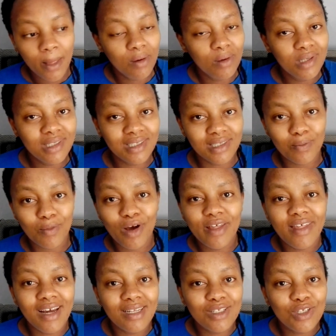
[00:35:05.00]
which is more
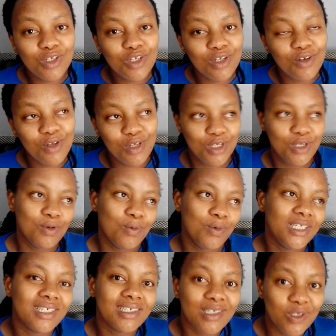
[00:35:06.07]
than
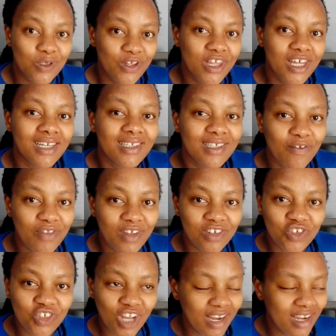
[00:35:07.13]
which is 2/3 of the
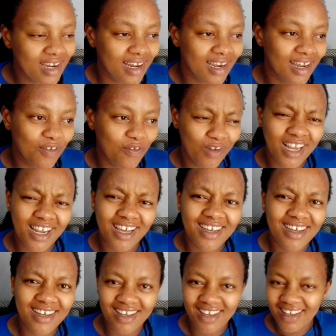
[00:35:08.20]
journey, and I feel
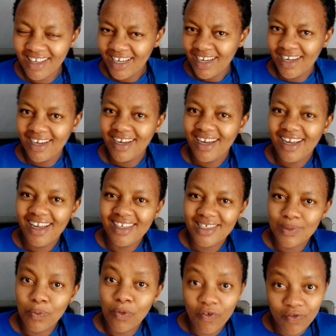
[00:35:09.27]
like
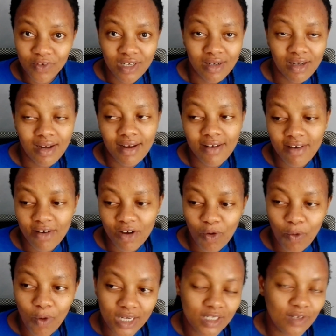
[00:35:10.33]
it's moved
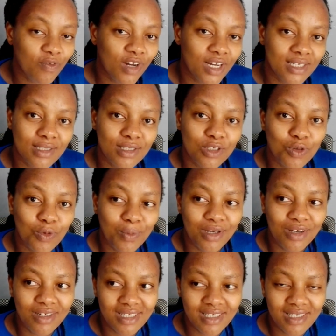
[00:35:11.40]
quite fast, to
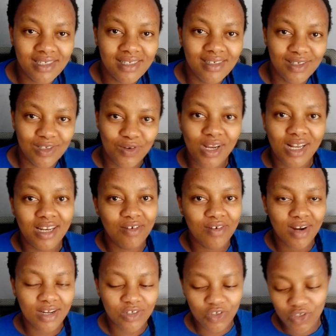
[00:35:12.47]
be honest. It's really
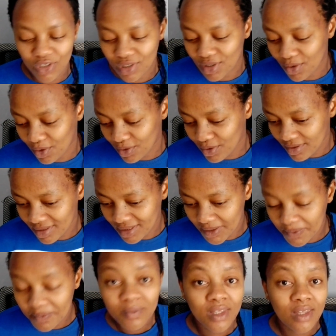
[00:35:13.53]
rushed. So
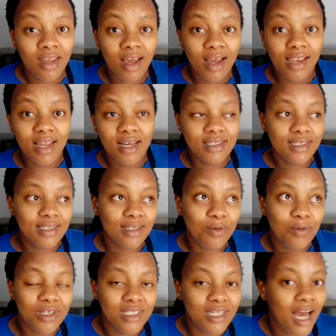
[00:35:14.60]
let's see
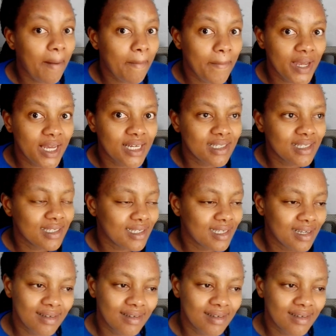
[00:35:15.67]
what happens.